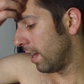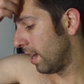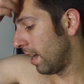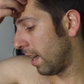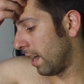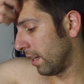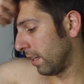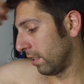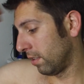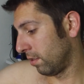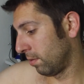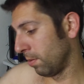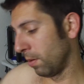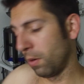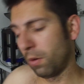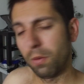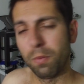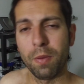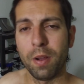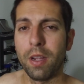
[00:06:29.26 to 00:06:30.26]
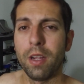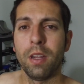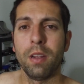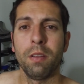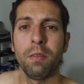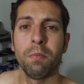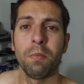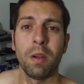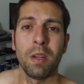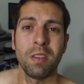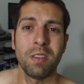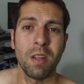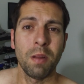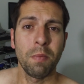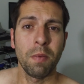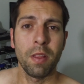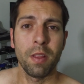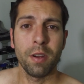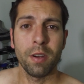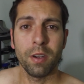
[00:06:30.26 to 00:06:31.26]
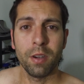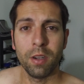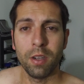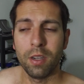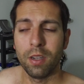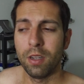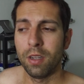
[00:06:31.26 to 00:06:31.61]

I spoke with my stepmother